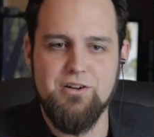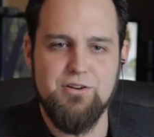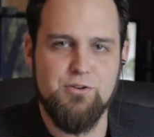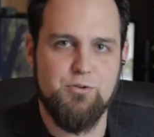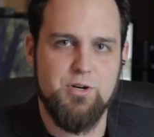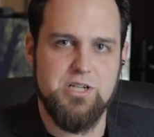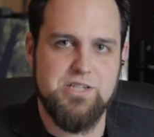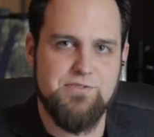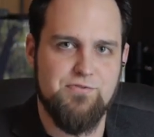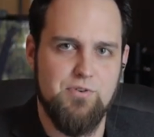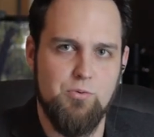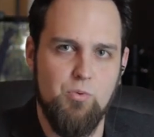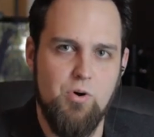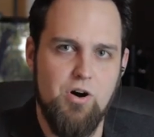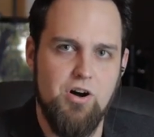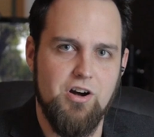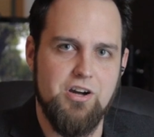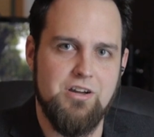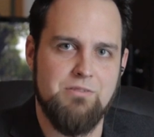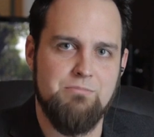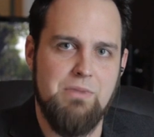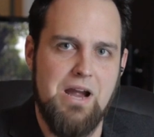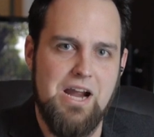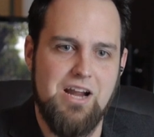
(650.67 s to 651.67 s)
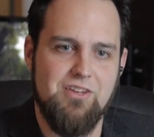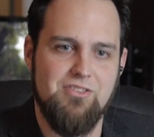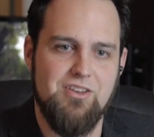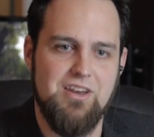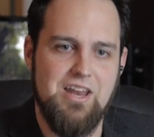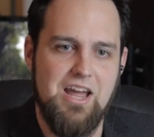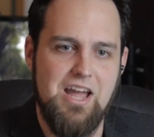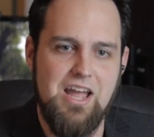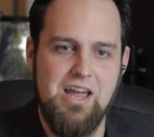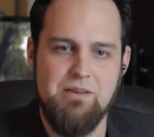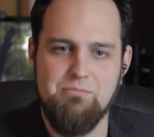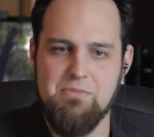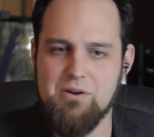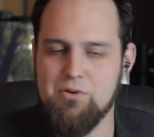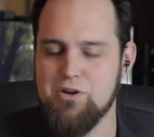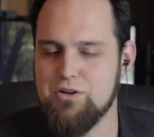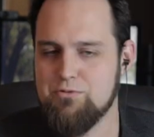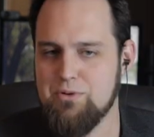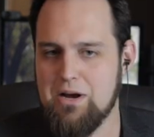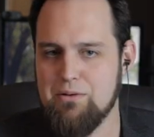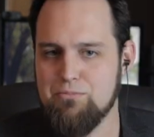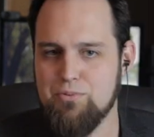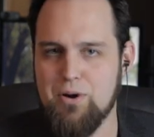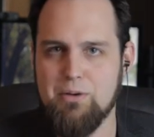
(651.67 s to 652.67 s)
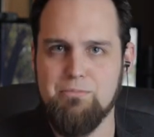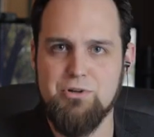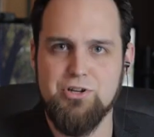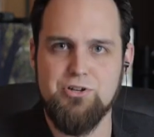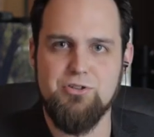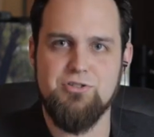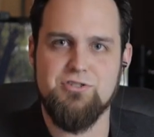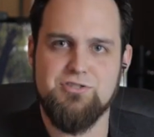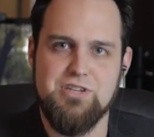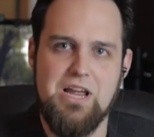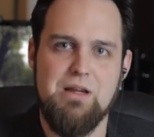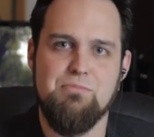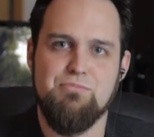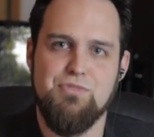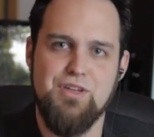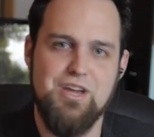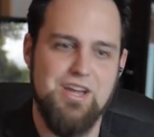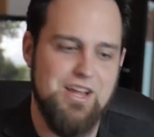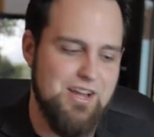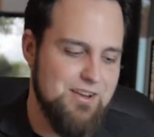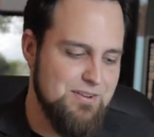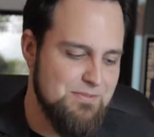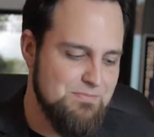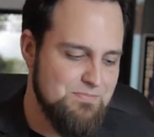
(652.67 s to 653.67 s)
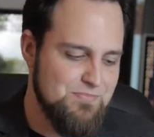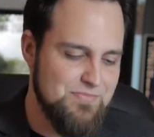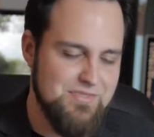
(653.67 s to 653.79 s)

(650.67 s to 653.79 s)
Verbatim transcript: Christopher Walken back in the day, and we could probably do the same thing.